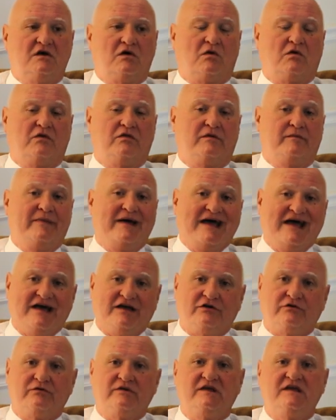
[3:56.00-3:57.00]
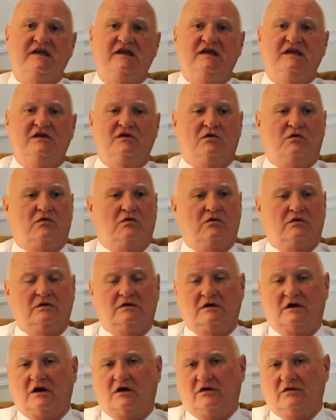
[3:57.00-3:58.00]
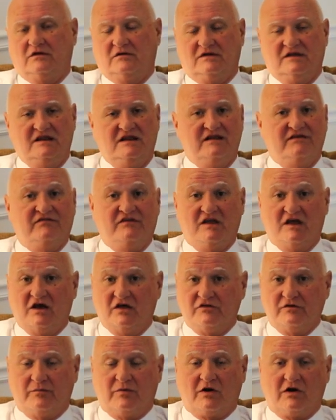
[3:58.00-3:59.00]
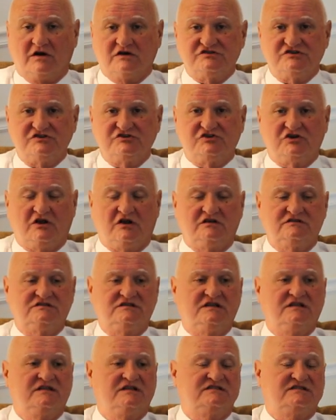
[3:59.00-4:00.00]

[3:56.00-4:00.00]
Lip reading: or the Battery or any of the other parks in Charleston.